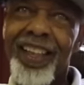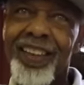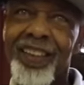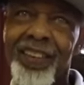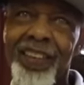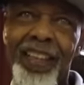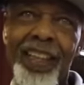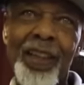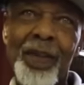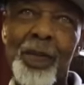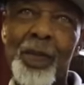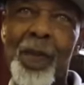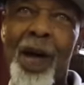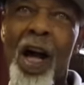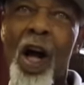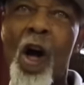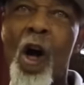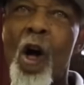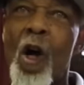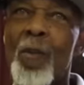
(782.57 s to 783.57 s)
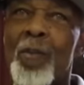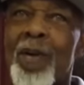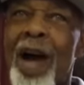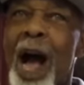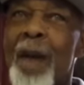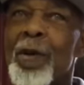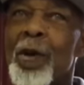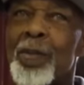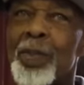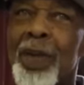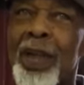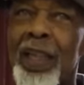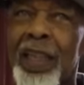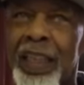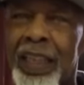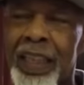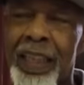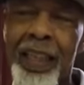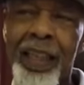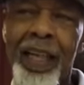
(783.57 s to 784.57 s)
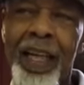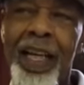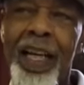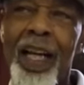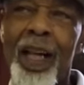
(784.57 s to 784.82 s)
See, by all probability,